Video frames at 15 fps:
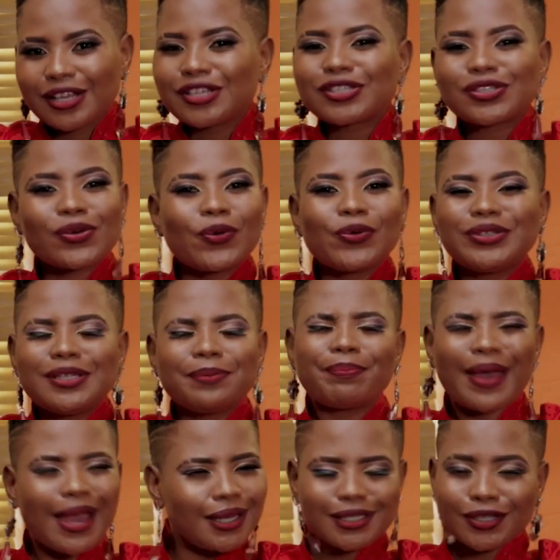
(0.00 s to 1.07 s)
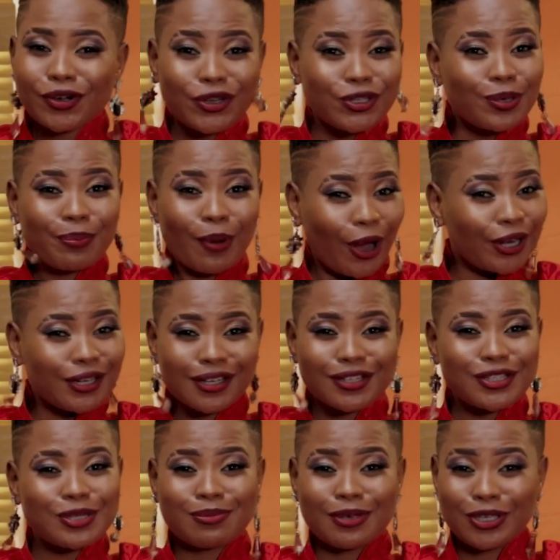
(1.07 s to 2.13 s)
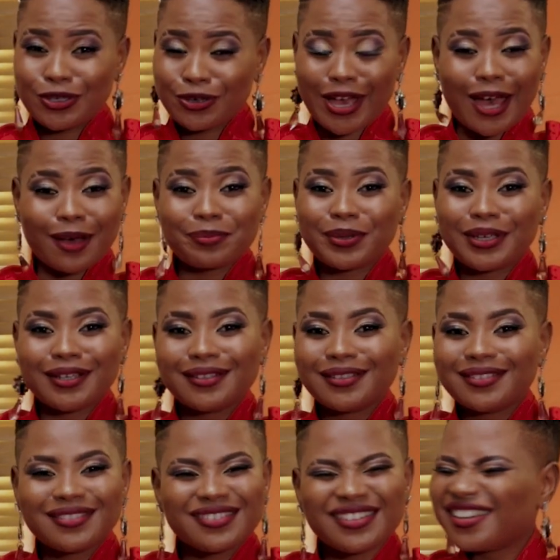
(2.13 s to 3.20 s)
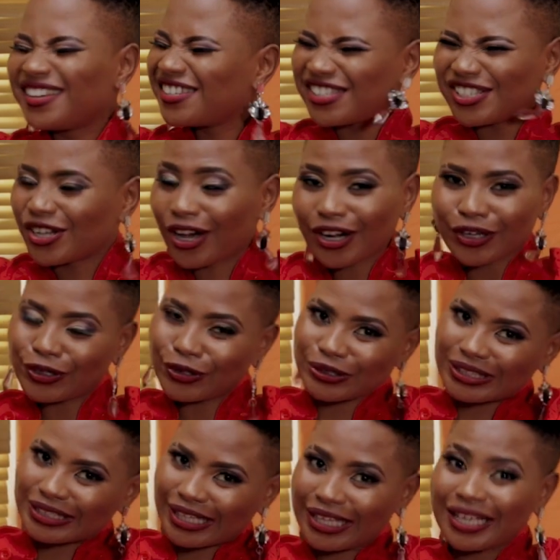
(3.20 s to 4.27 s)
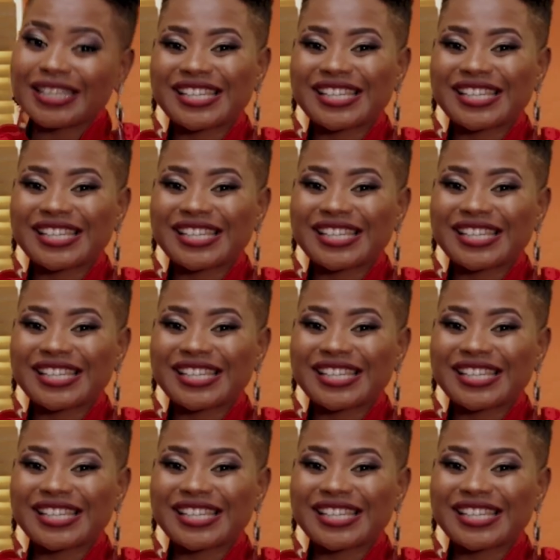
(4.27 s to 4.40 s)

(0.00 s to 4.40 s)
So, depending on your partner to make you happy is not a good thing.